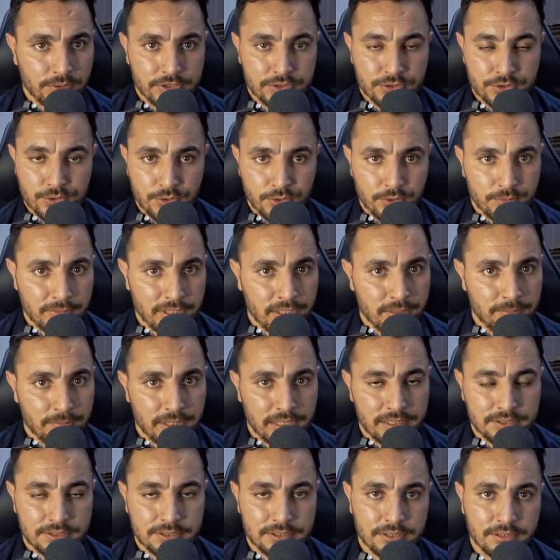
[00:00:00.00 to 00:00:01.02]
astronomy,
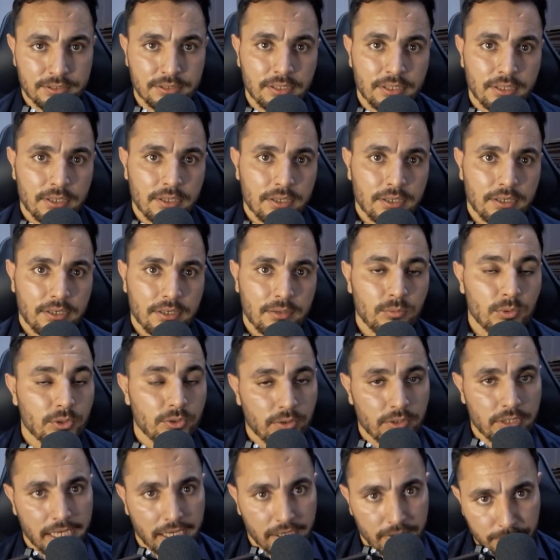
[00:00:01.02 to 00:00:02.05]
medicine would
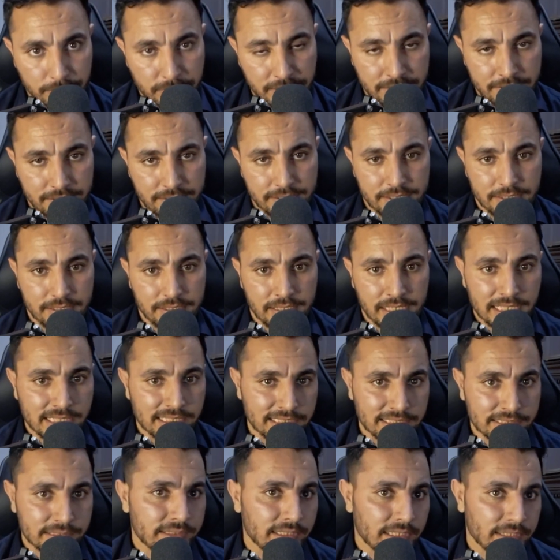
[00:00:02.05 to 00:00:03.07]
not have been like
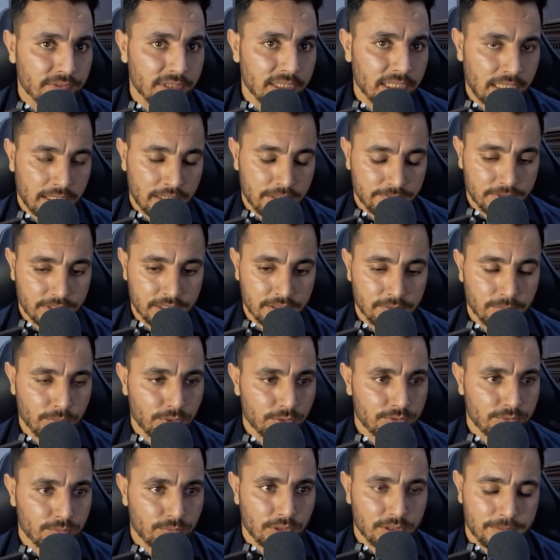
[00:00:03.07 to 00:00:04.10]
this that we have in the
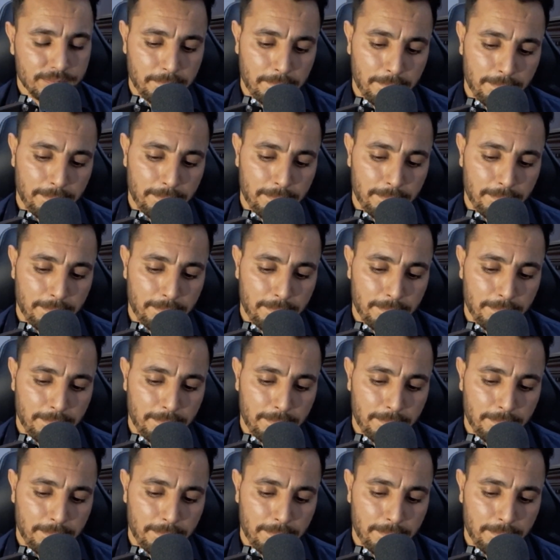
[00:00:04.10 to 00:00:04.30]
modern world.